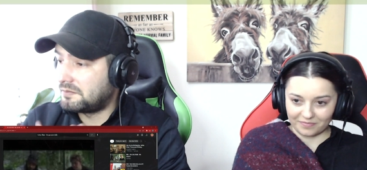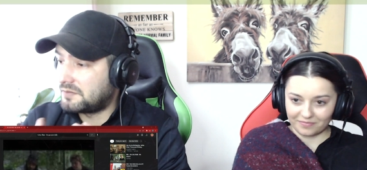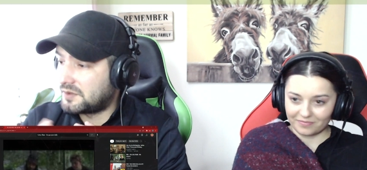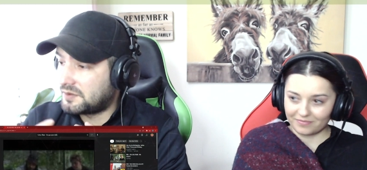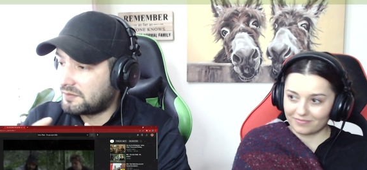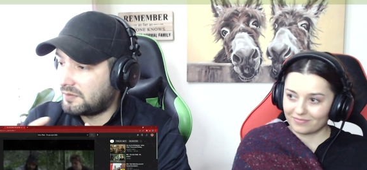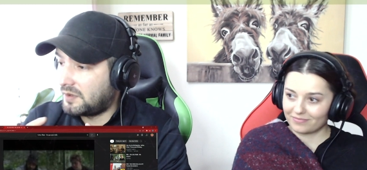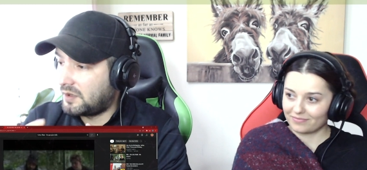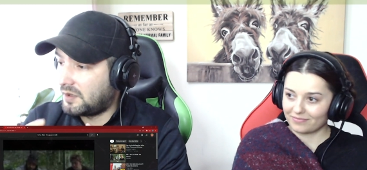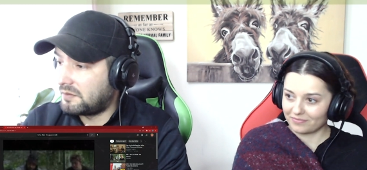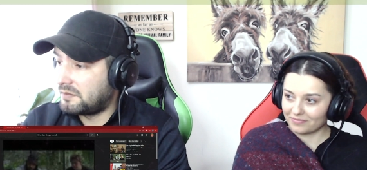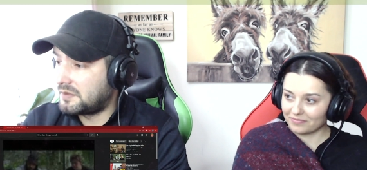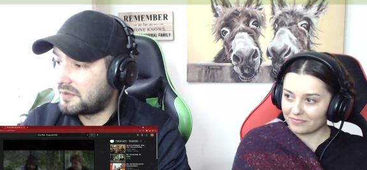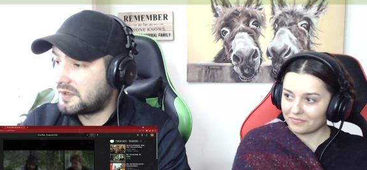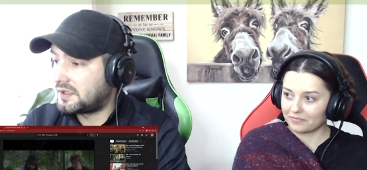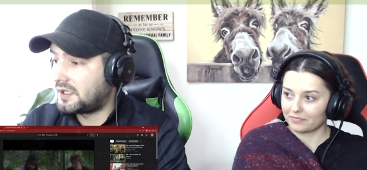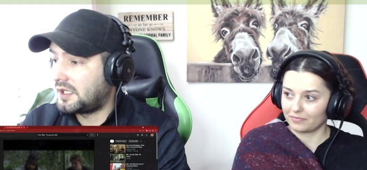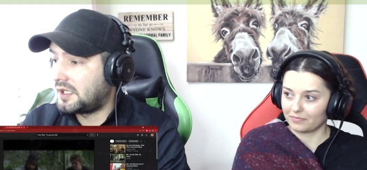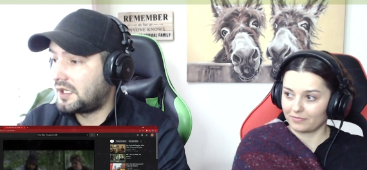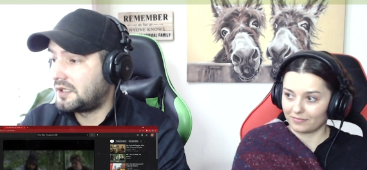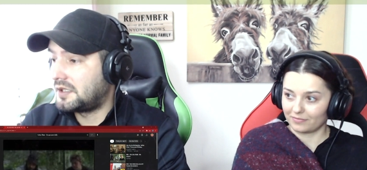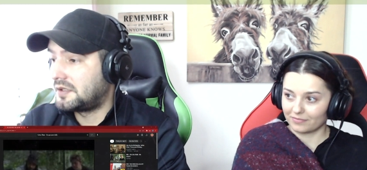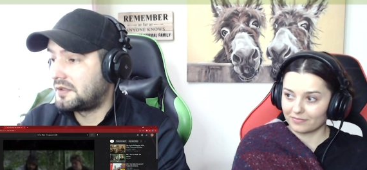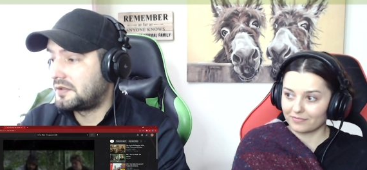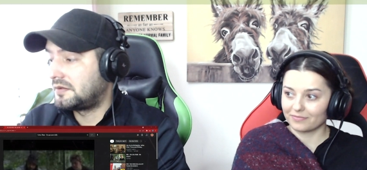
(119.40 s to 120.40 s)
Speaker 1: small
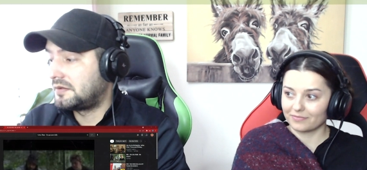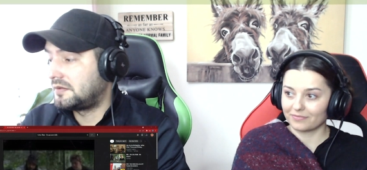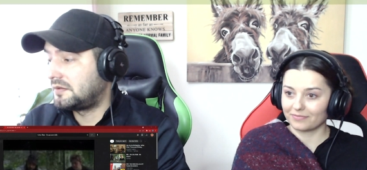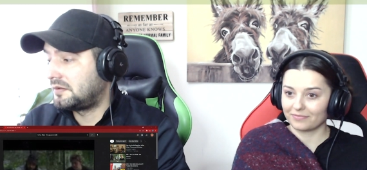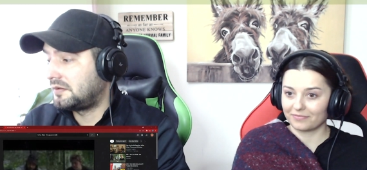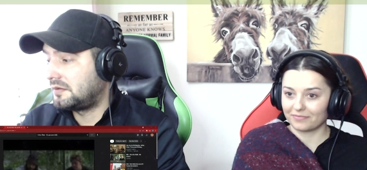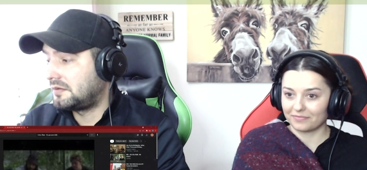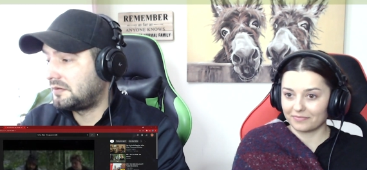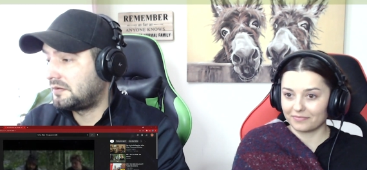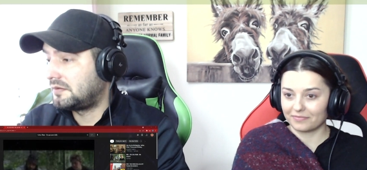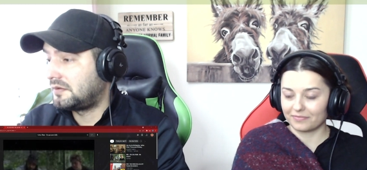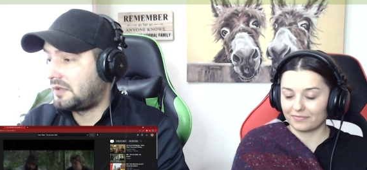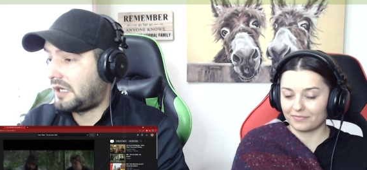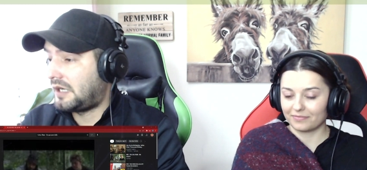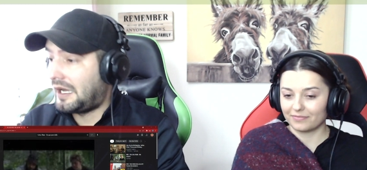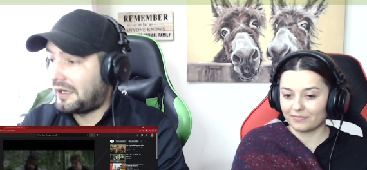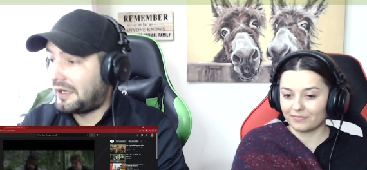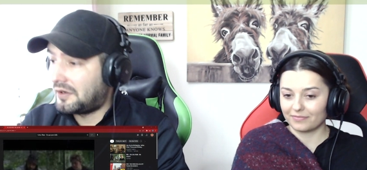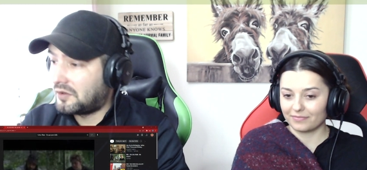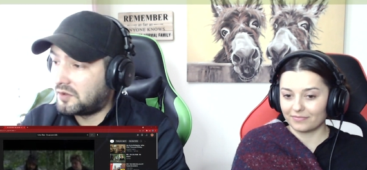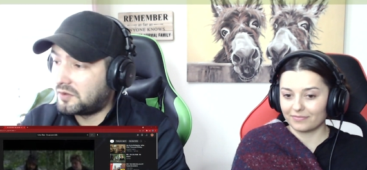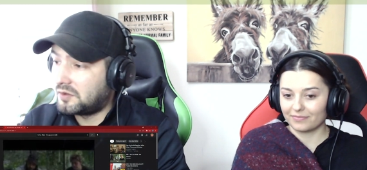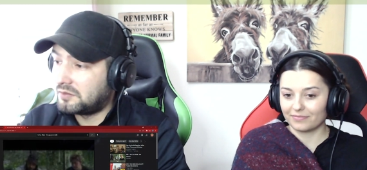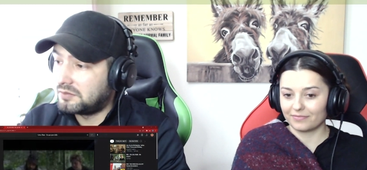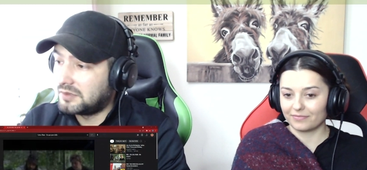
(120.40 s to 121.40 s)
mistakes. I
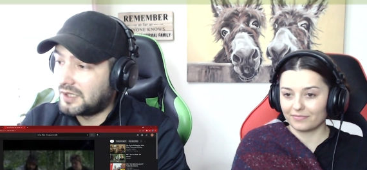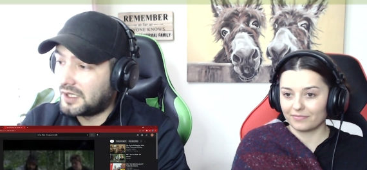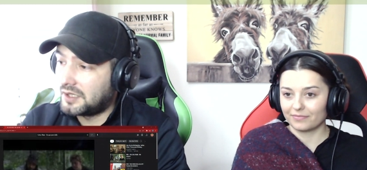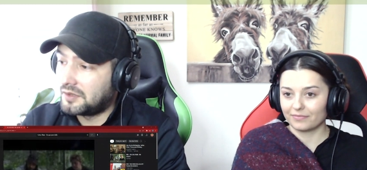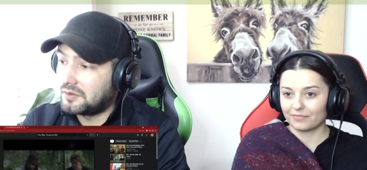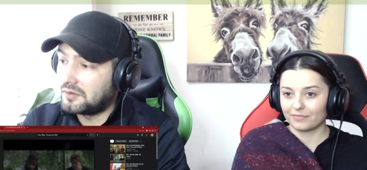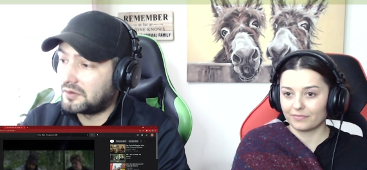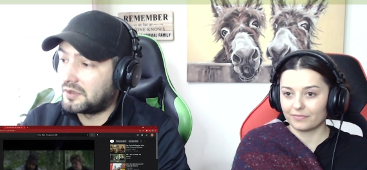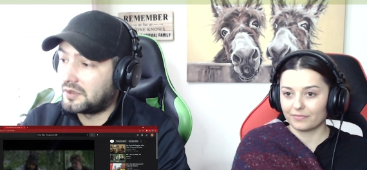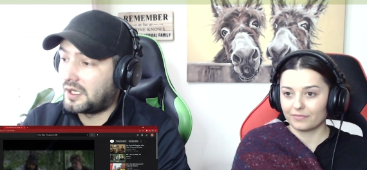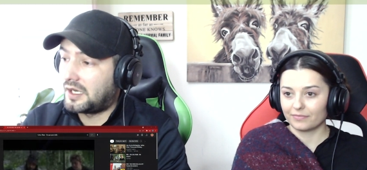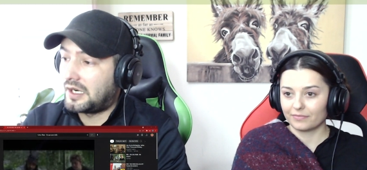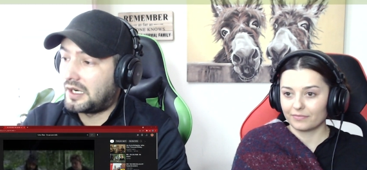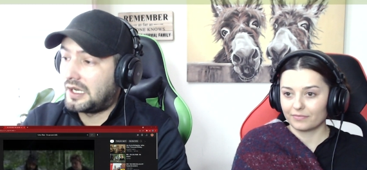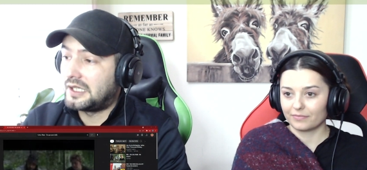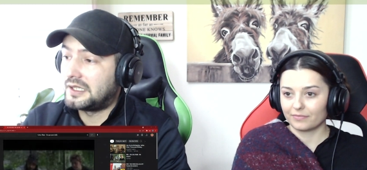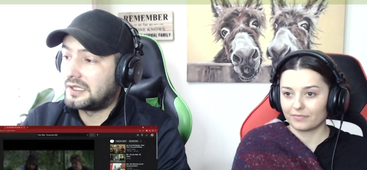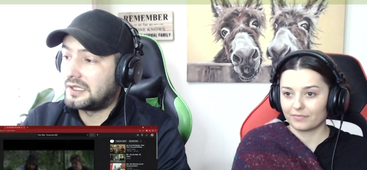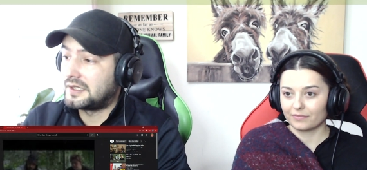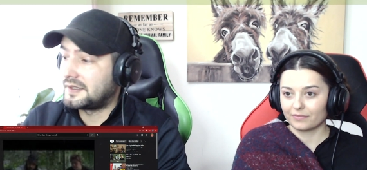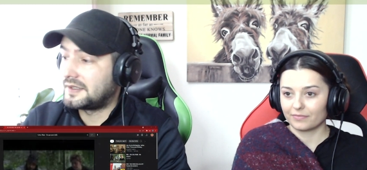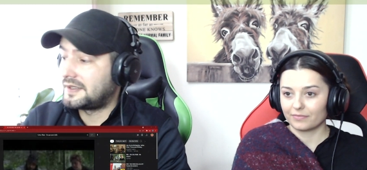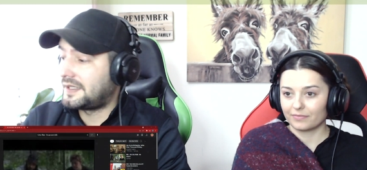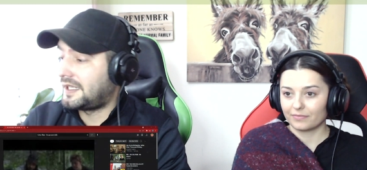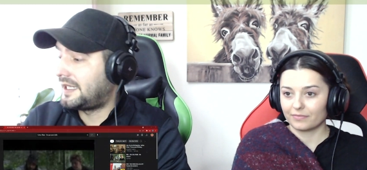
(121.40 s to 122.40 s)
hope that you can
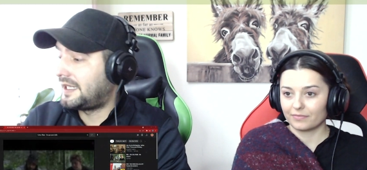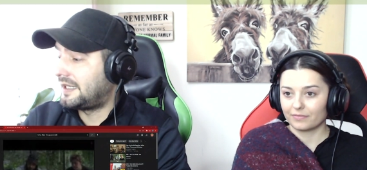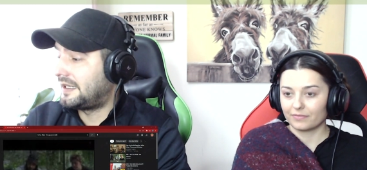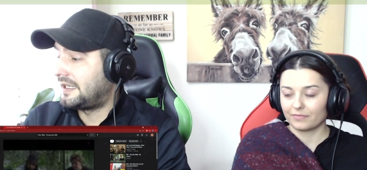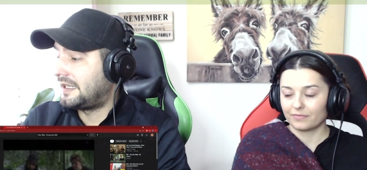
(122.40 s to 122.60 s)
understand